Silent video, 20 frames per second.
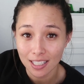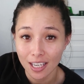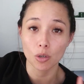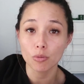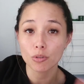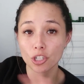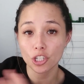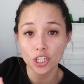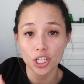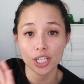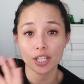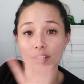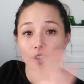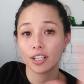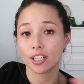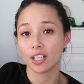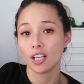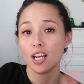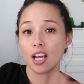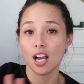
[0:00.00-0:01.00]
Don't share
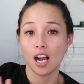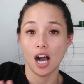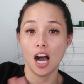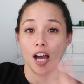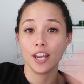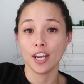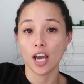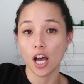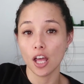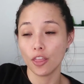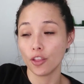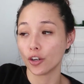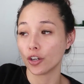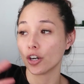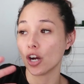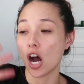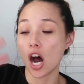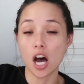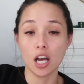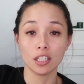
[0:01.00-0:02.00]
it on
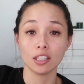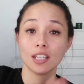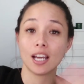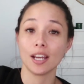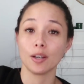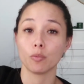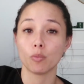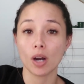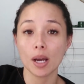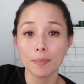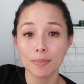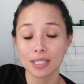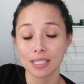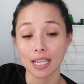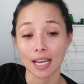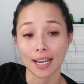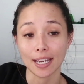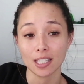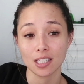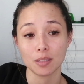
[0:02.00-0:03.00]
other online
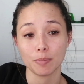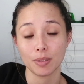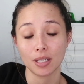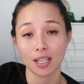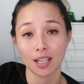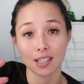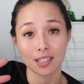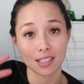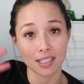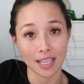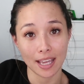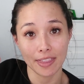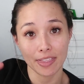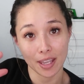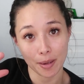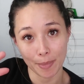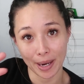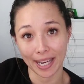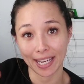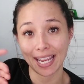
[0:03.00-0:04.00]
websites, because then
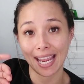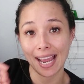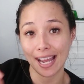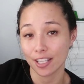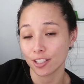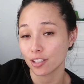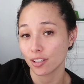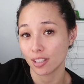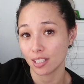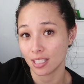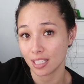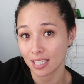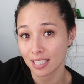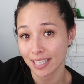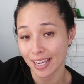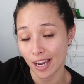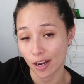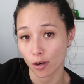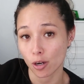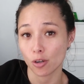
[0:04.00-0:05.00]
they might cancel the
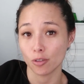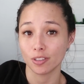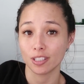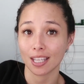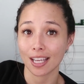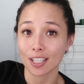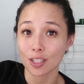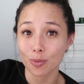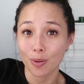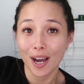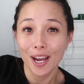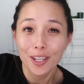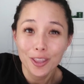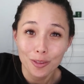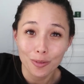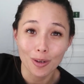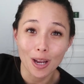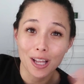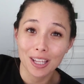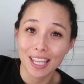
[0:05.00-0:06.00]
discount codes. That's why
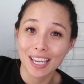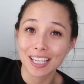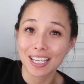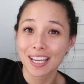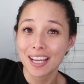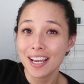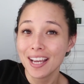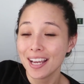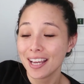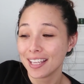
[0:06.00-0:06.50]
throughout like